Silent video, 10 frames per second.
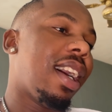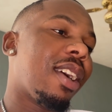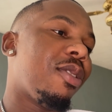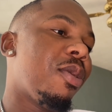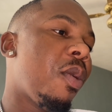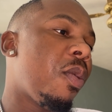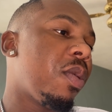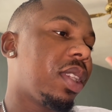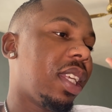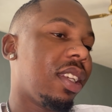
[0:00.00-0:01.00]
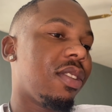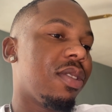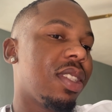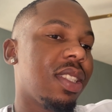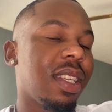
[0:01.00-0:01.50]
Go
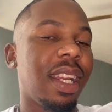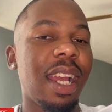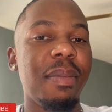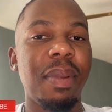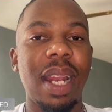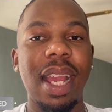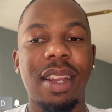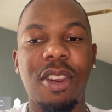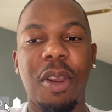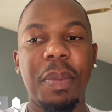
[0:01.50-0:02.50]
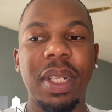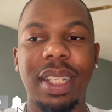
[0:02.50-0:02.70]
subscribe, like, comment,